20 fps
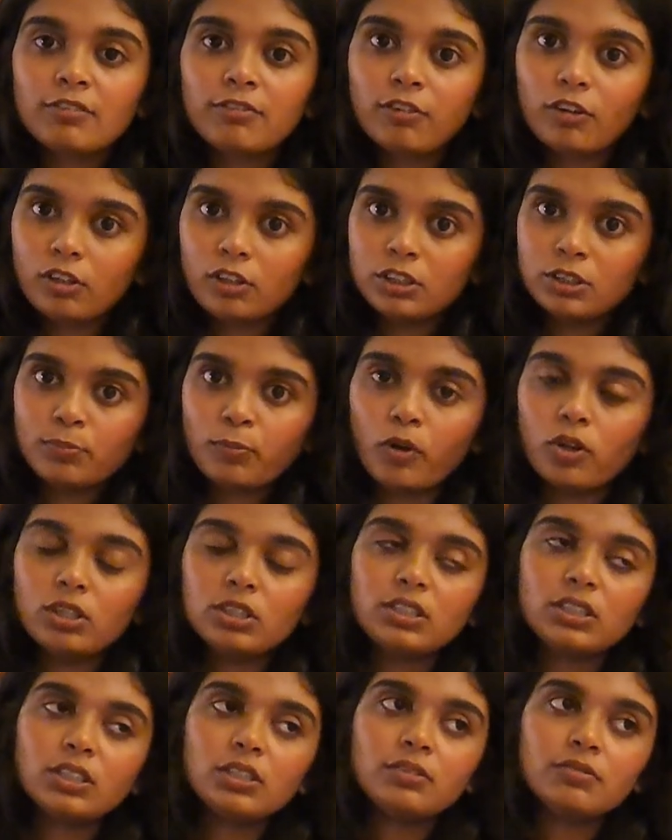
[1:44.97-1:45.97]
for his
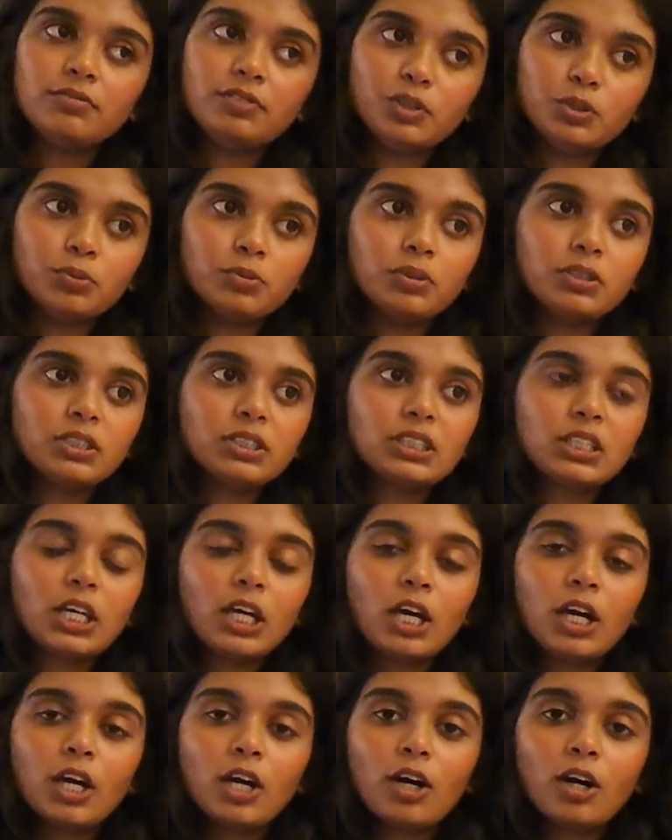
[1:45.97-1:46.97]
political views,
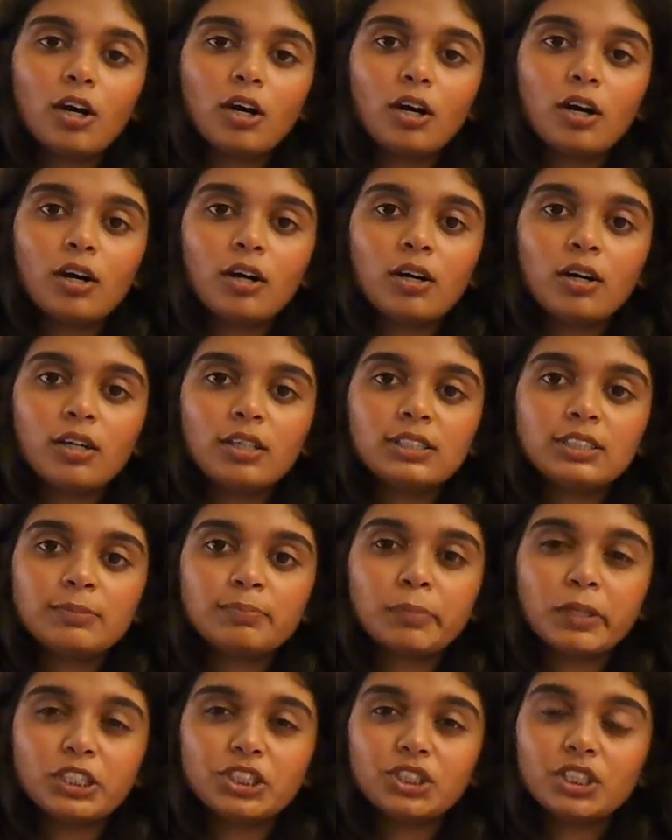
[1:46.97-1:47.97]

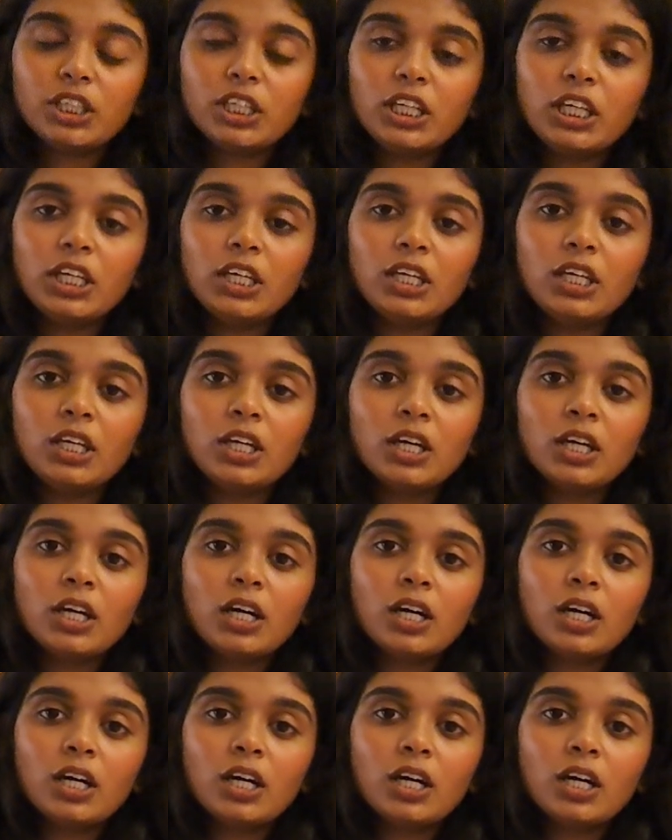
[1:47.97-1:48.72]
especially